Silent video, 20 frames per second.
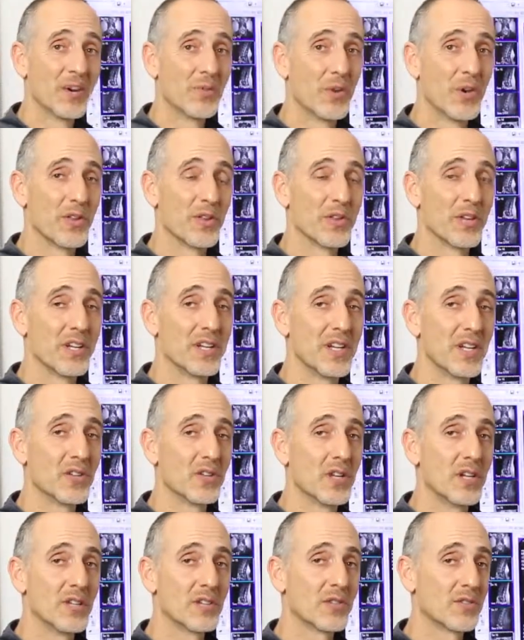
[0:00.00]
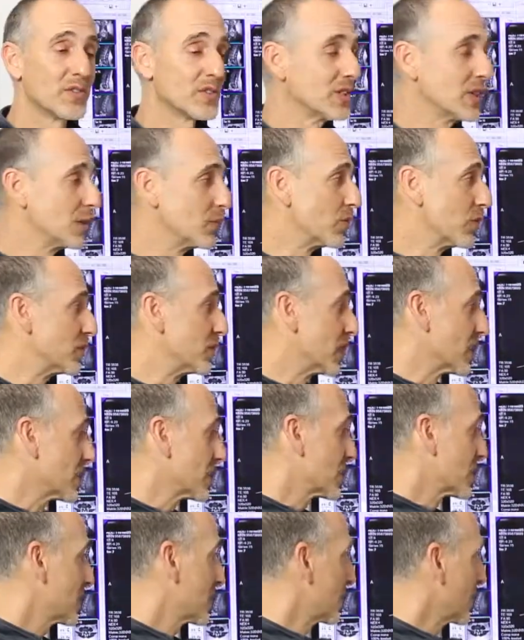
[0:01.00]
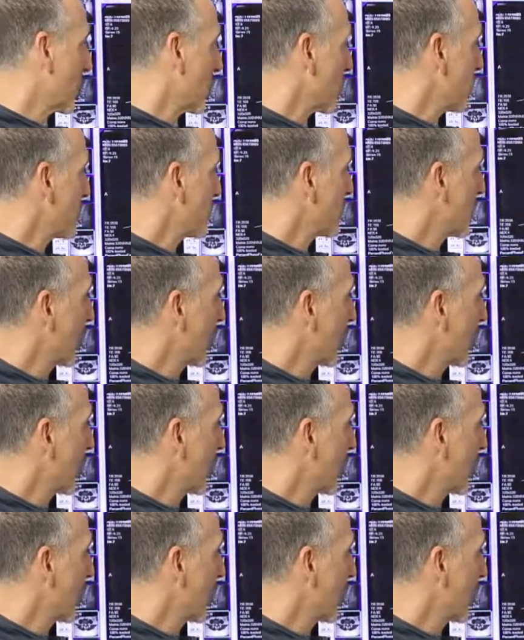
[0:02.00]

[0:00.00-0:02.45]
with an intervertebral disc. So